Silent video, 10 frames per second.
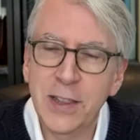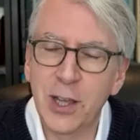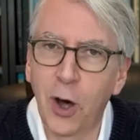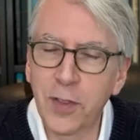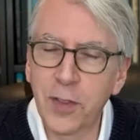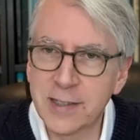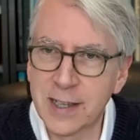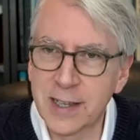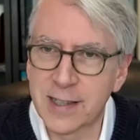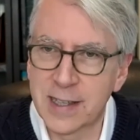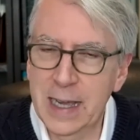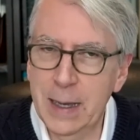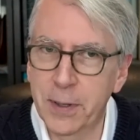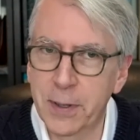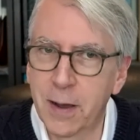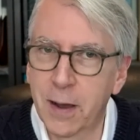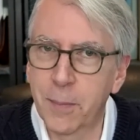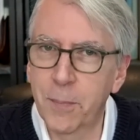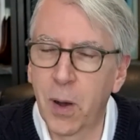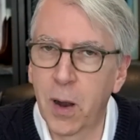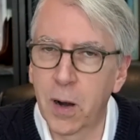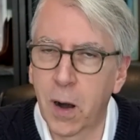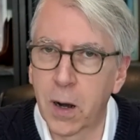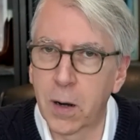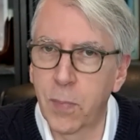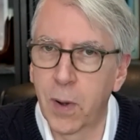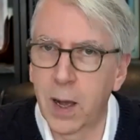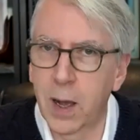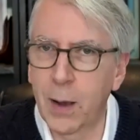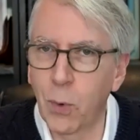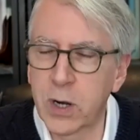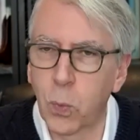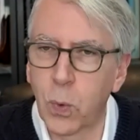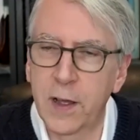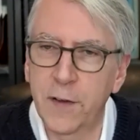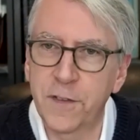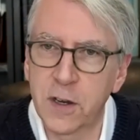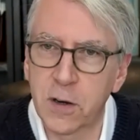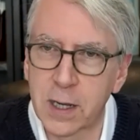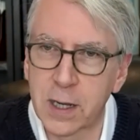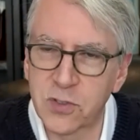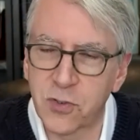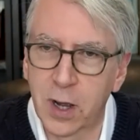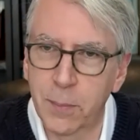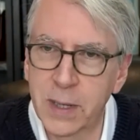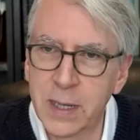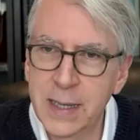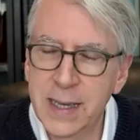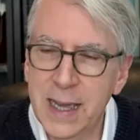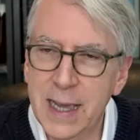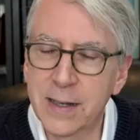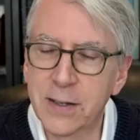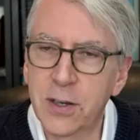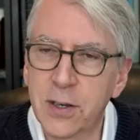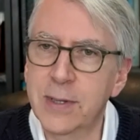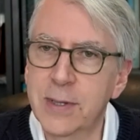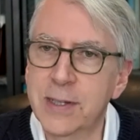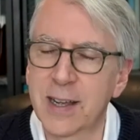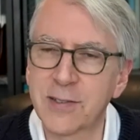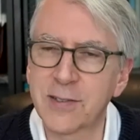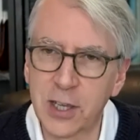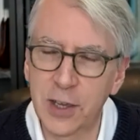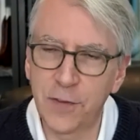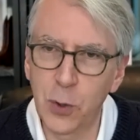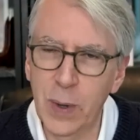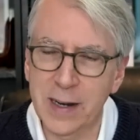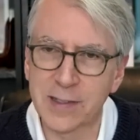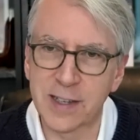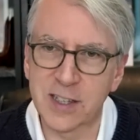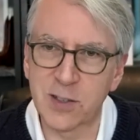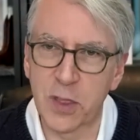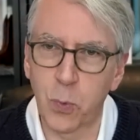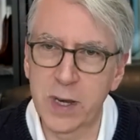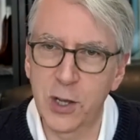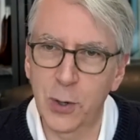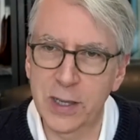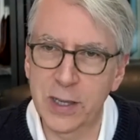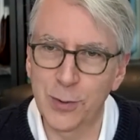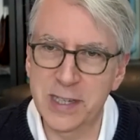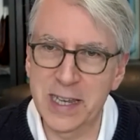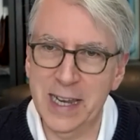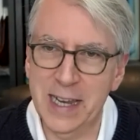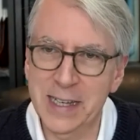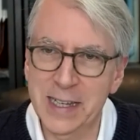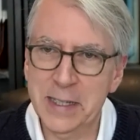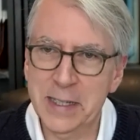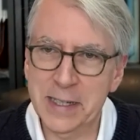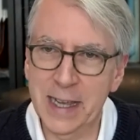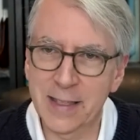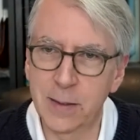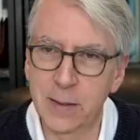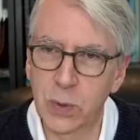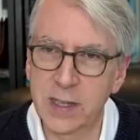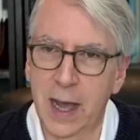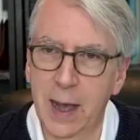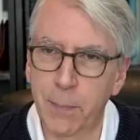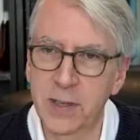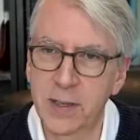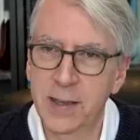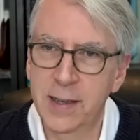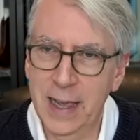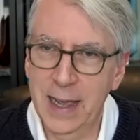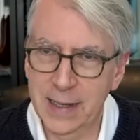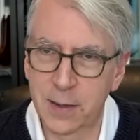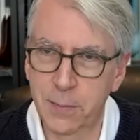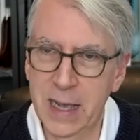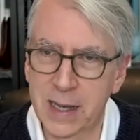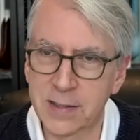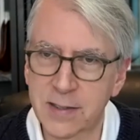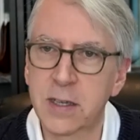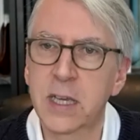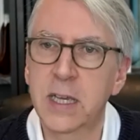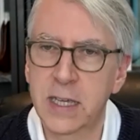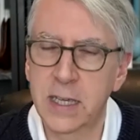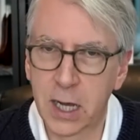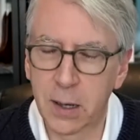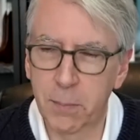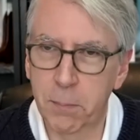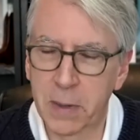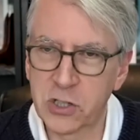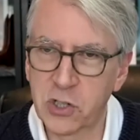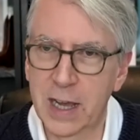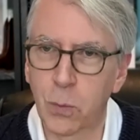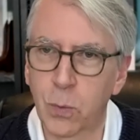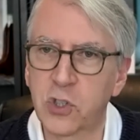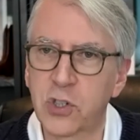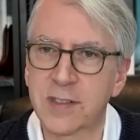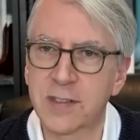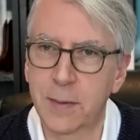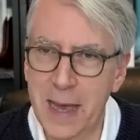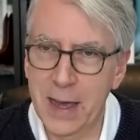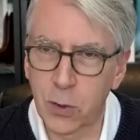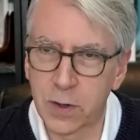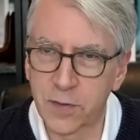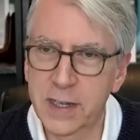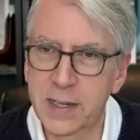All these things that happen um, are, are I wonder where that fear comes from. And it, it, sounds like if you had a six month window at UT to get them to adopt SMS, um, much of that was just a matter of